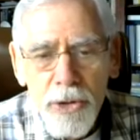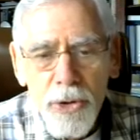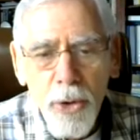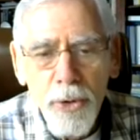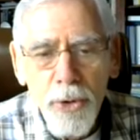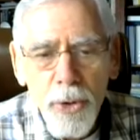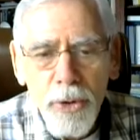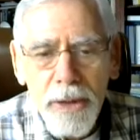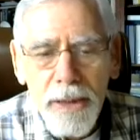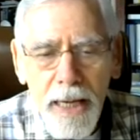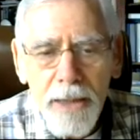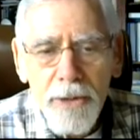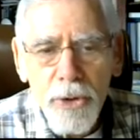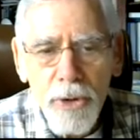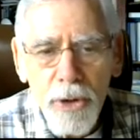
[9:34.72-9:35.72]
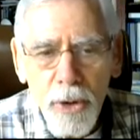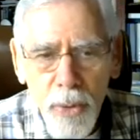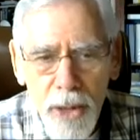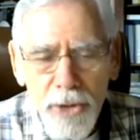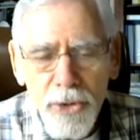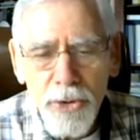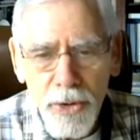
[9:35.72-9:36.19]
so you can answer the
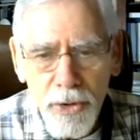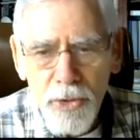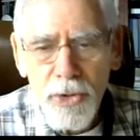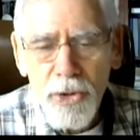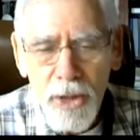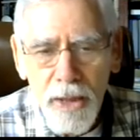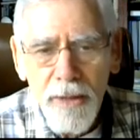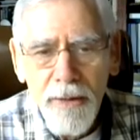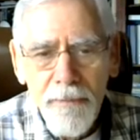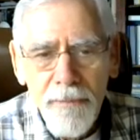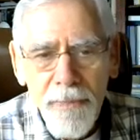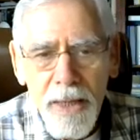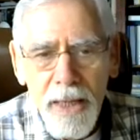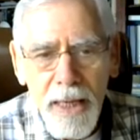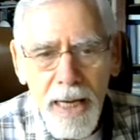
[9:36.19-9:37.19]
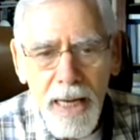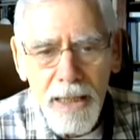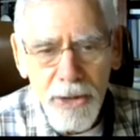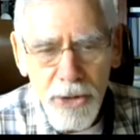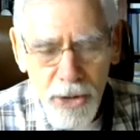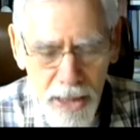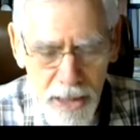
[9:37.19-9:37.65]
questions
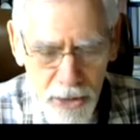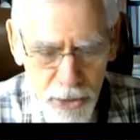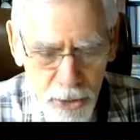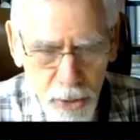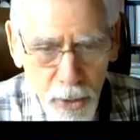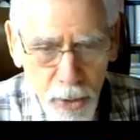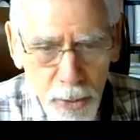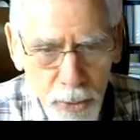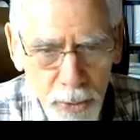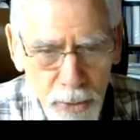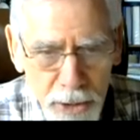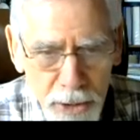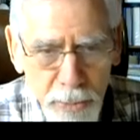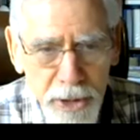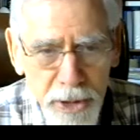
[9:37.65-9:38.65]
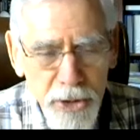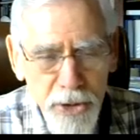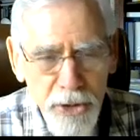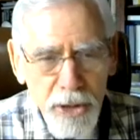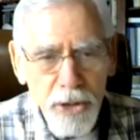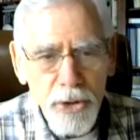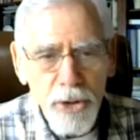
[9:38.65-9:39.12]
as you go through this
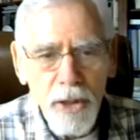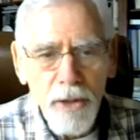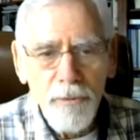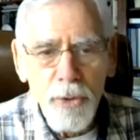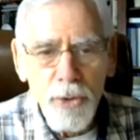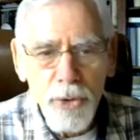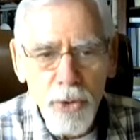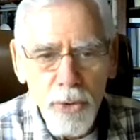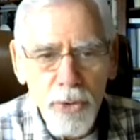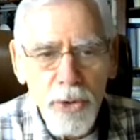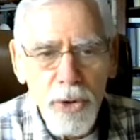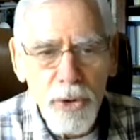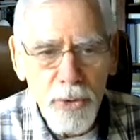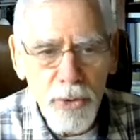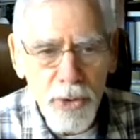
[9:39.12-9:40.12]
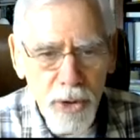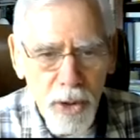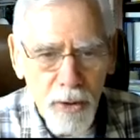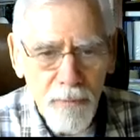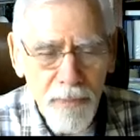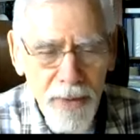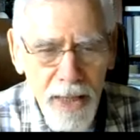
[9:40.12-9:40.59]
presentation, if you choose to do
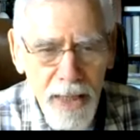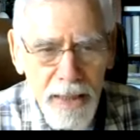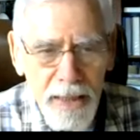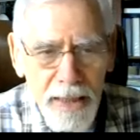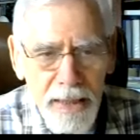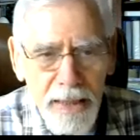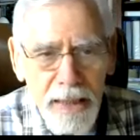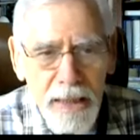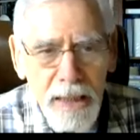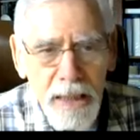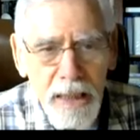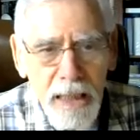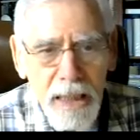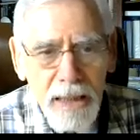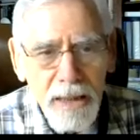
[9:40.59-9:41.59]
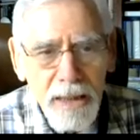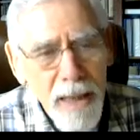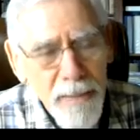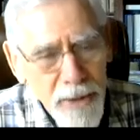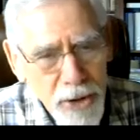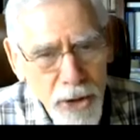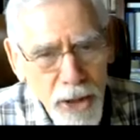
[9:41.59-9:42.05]
so.
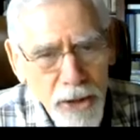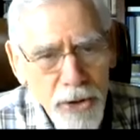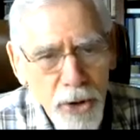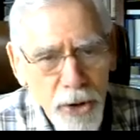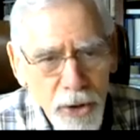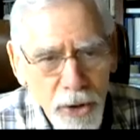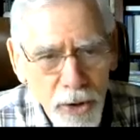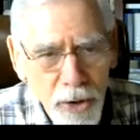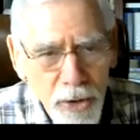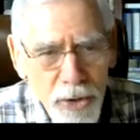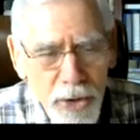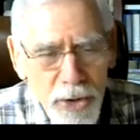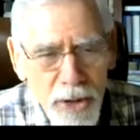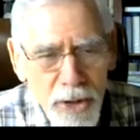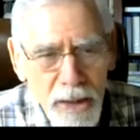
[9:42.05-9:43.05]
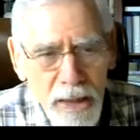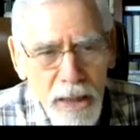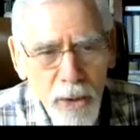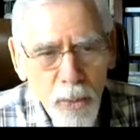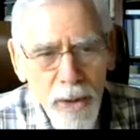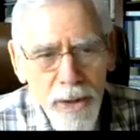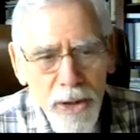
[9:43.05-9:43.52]
Climate change occurs
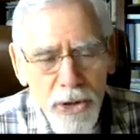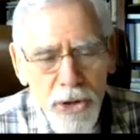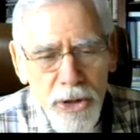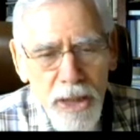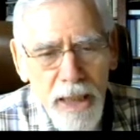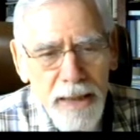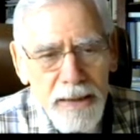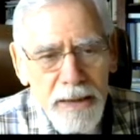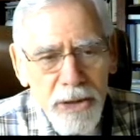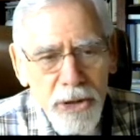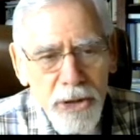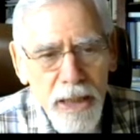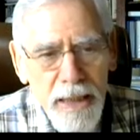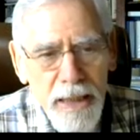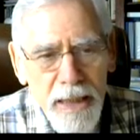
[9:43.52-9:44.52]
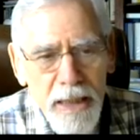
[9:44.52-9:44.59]
when the sun's